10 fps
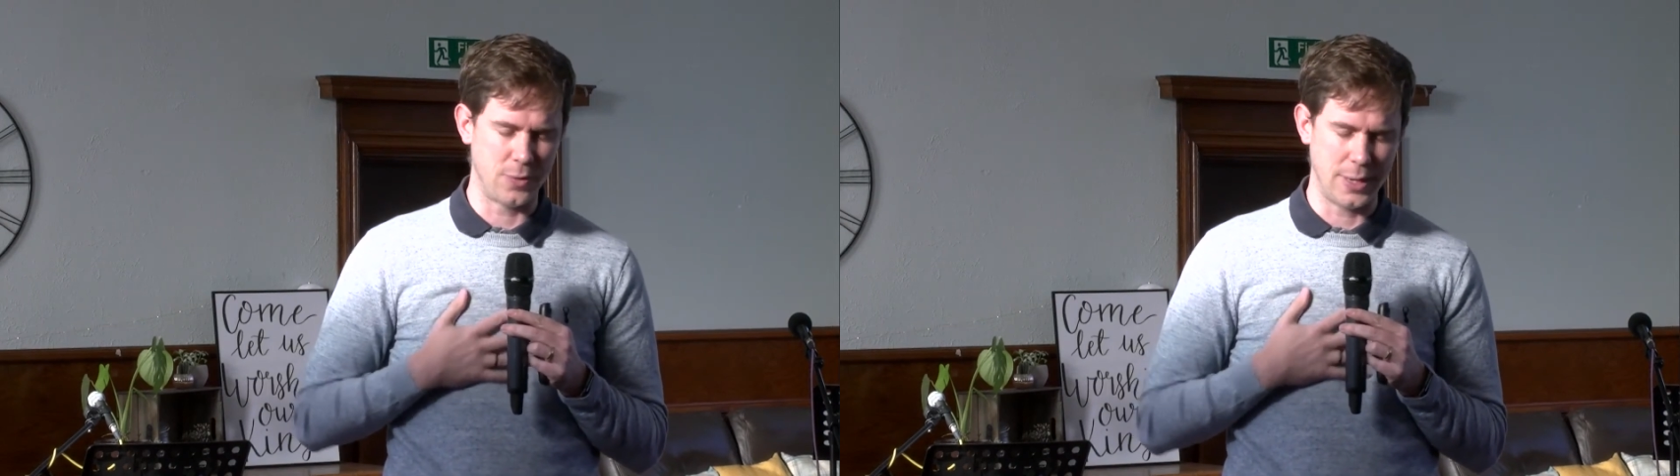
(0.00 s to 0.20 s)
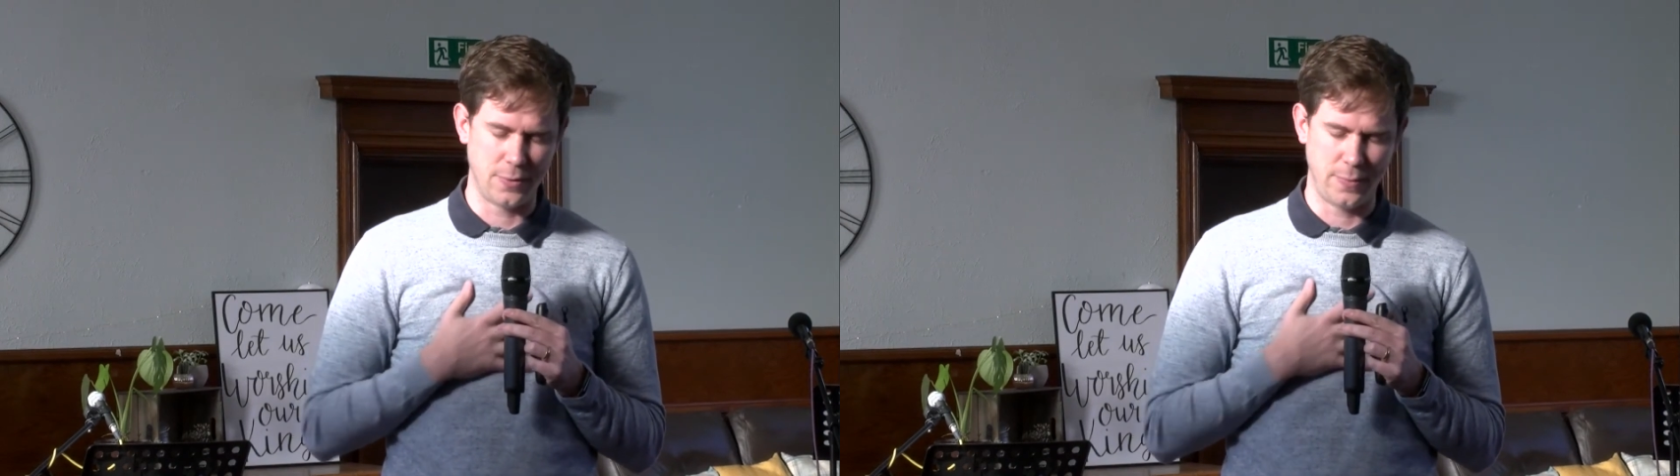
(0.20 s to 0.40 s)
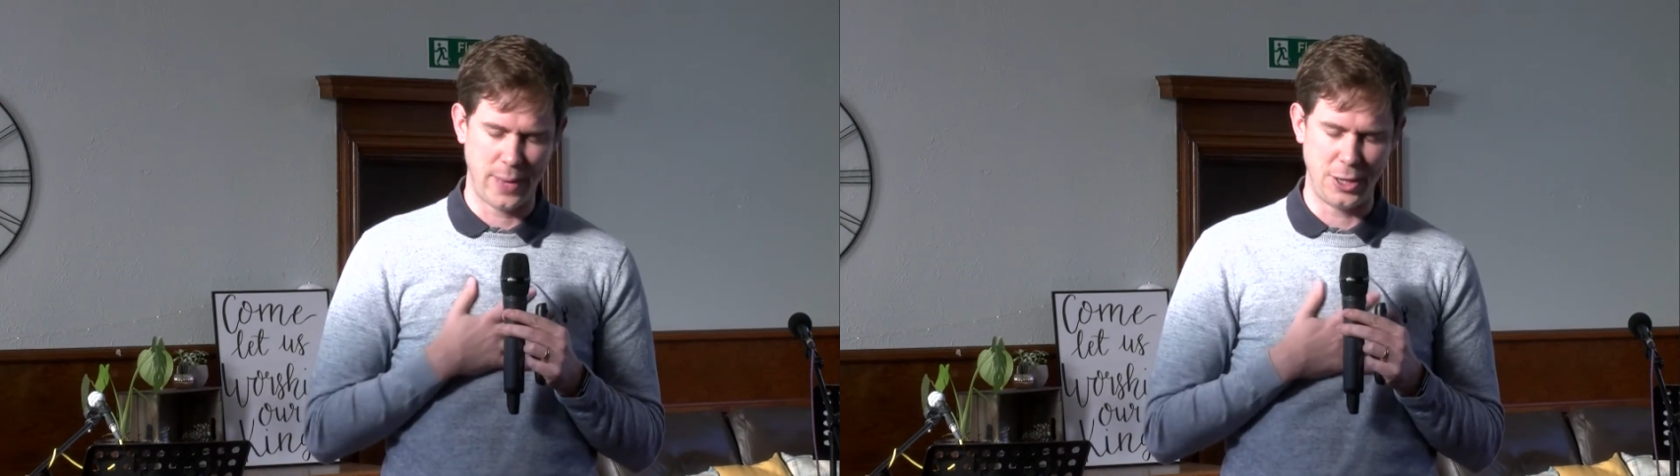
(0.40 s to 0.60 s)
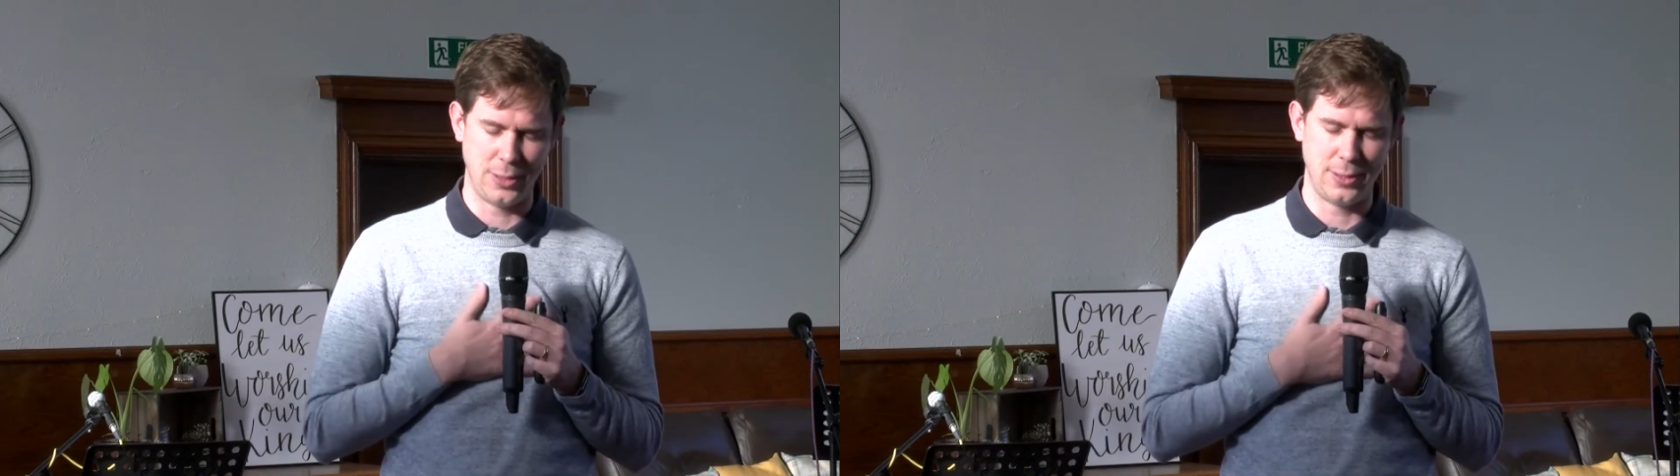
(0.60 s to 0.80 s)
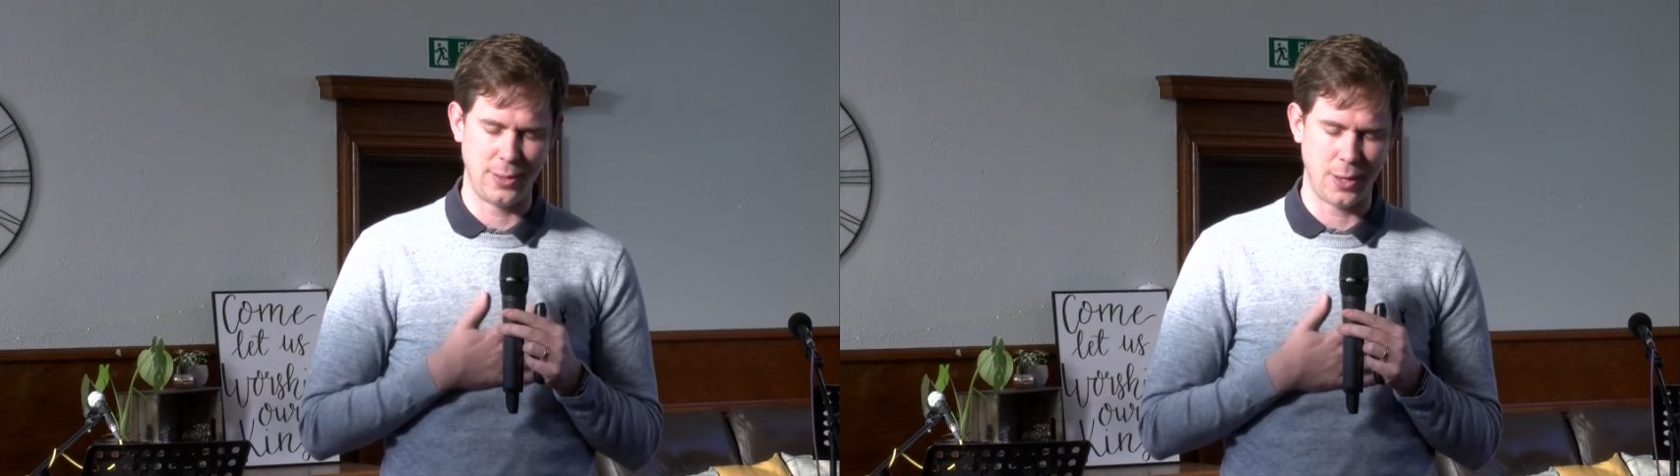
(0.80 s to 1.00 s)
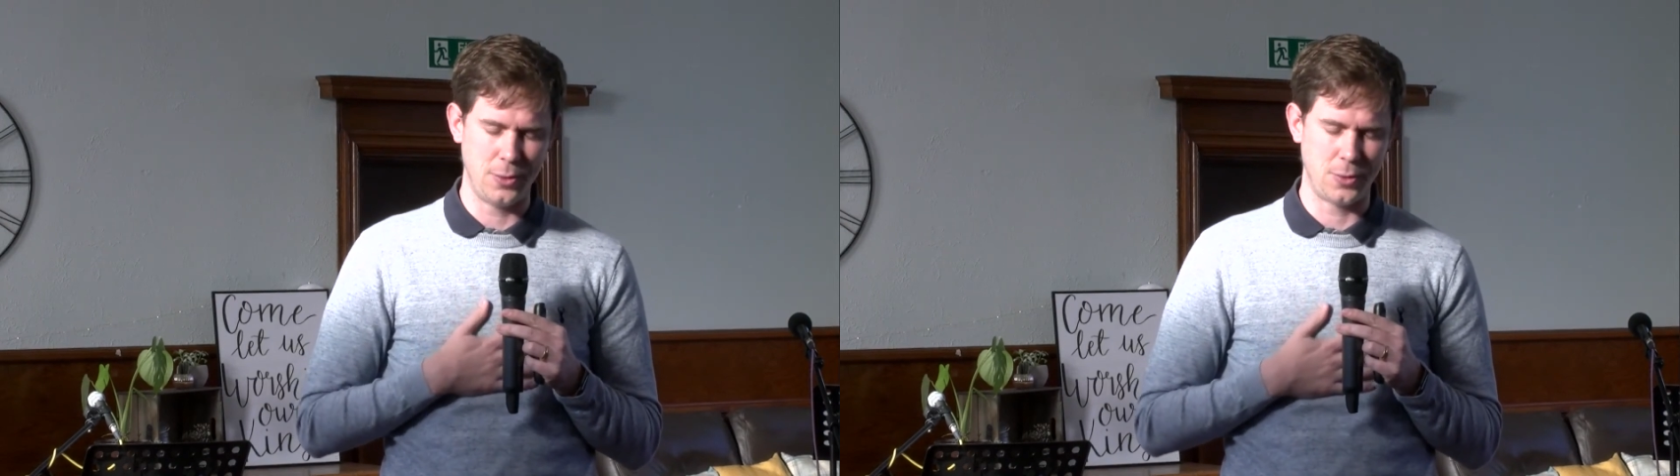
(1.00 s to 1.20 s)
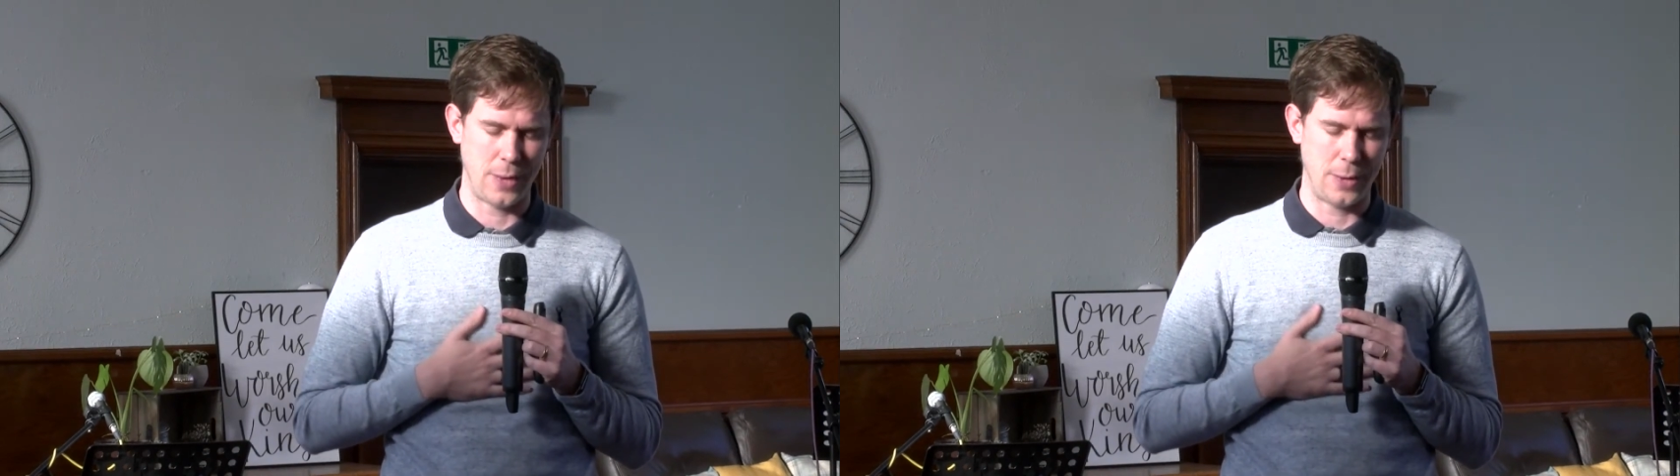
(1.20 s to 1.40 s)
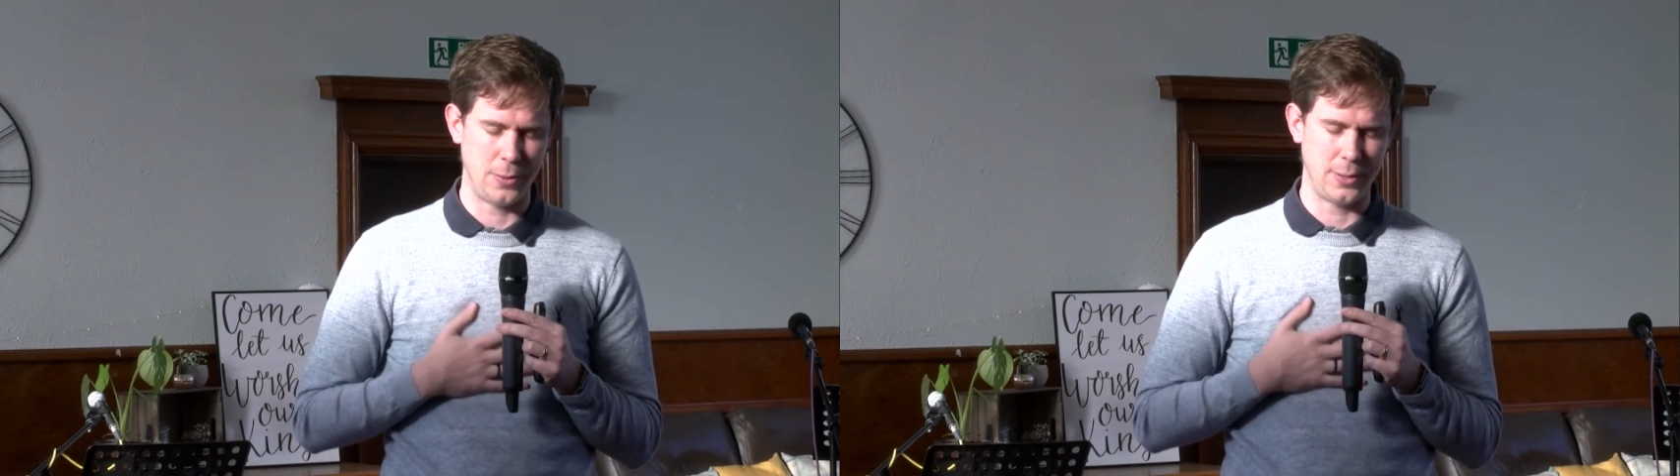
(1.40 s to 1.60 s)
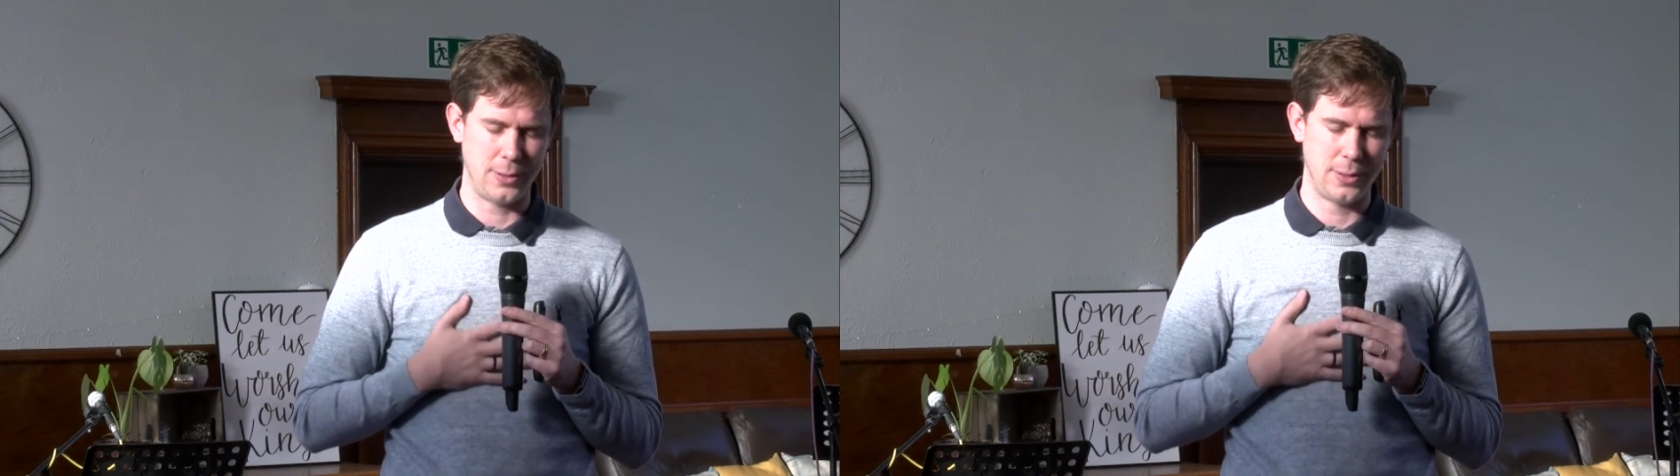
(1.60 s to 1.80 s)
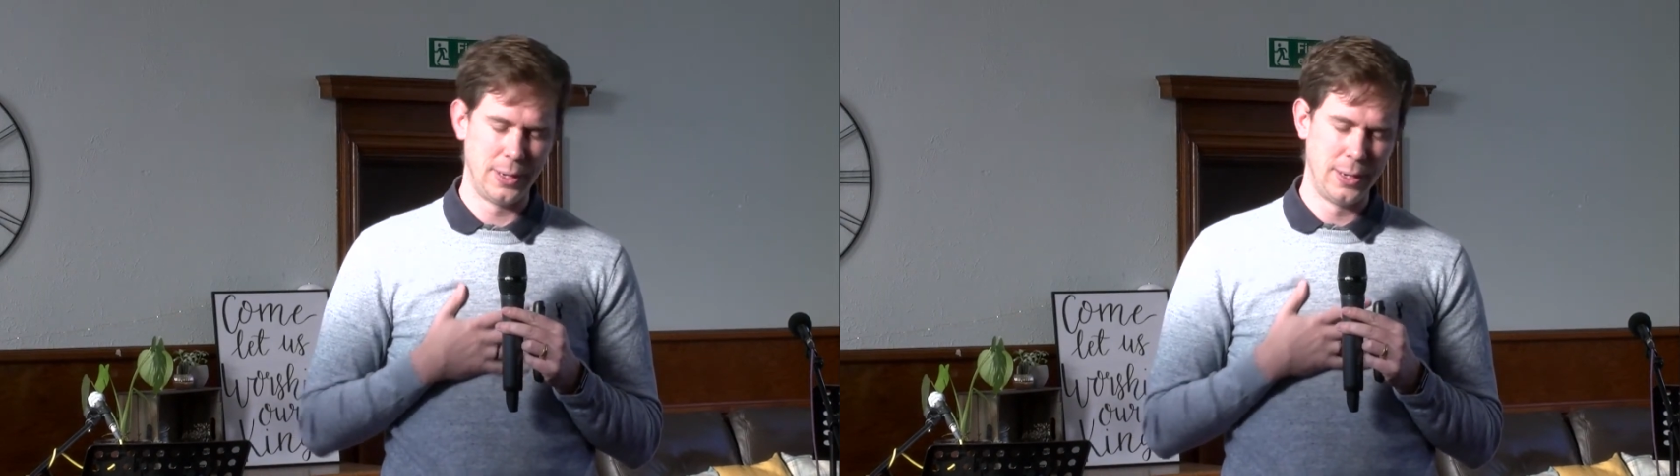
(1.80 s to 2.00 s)
transformation to those around
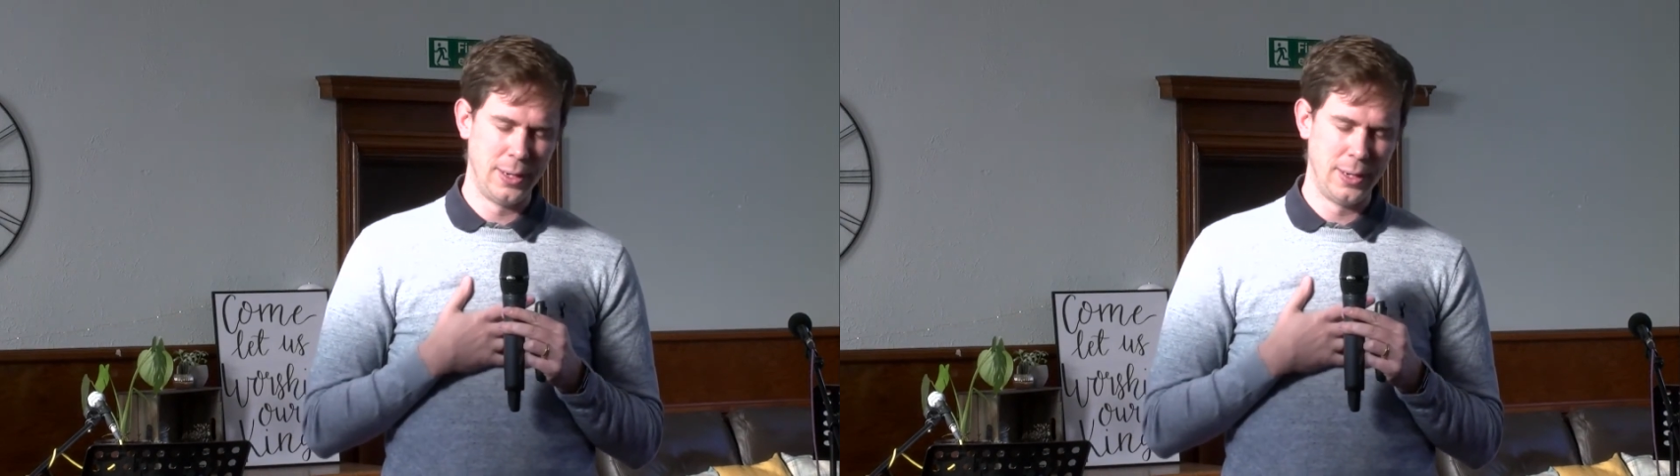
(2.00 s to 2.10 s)
us.